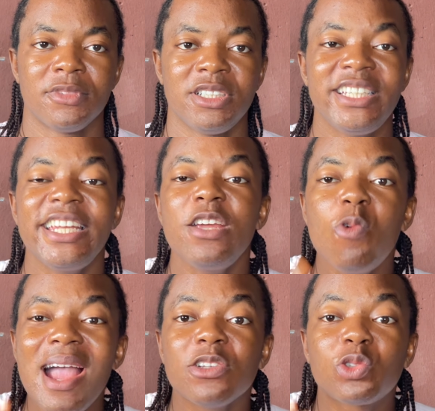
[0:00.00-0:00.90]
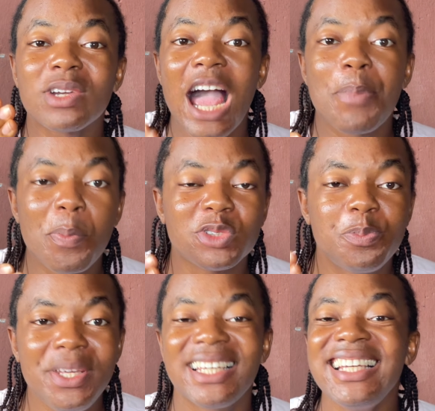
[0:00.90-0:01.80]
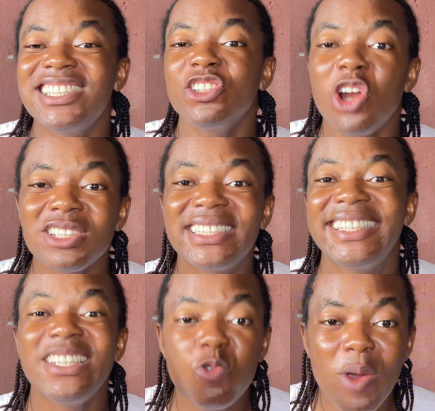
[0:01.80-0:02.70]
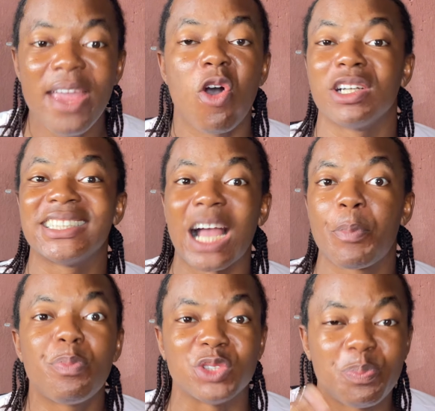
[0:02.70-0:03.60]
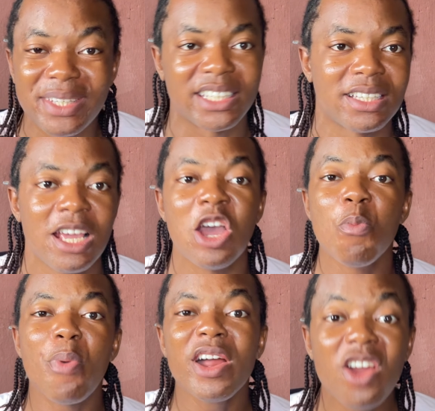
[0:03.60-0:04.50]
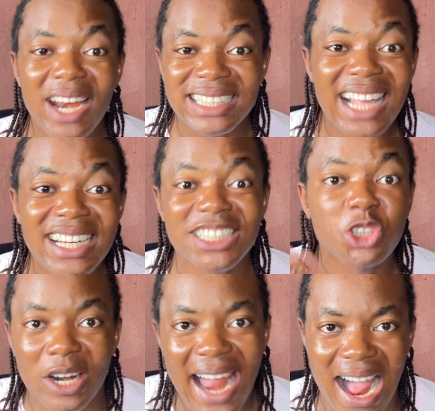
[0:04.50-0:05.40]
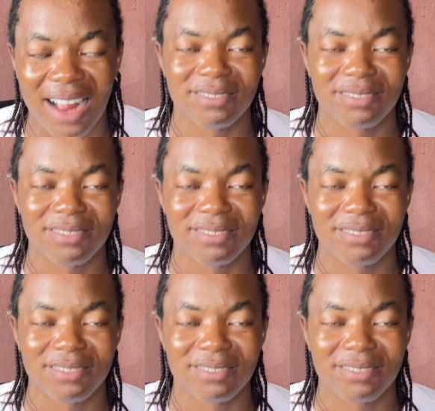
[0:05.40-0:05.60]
The way Nsukka people speak is not the way Onitsha people speak, but they understand each other.